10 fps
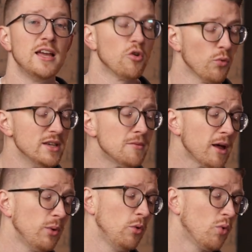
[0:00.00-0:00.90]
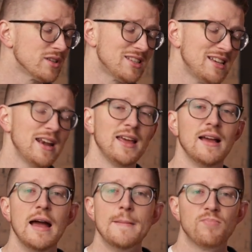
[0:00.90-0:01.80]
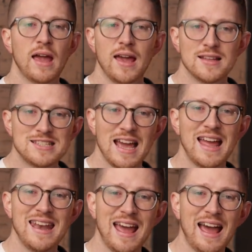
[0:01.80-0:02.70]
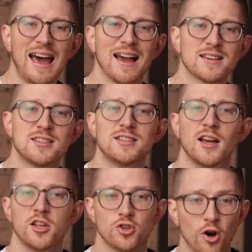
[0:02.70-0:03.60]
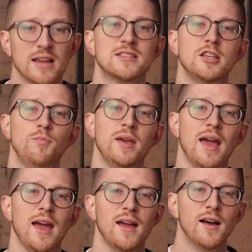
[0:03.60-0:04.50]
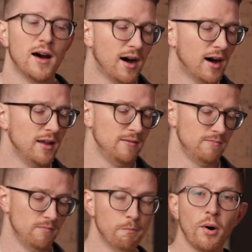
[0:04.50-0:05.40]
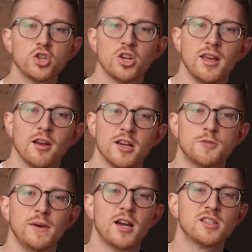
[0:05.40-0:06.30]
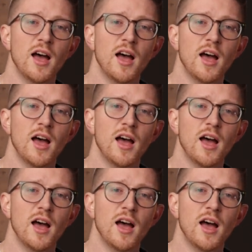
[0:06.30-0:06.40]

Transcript: And the reason, by the way, we're setting a 10x target CPA budget here is because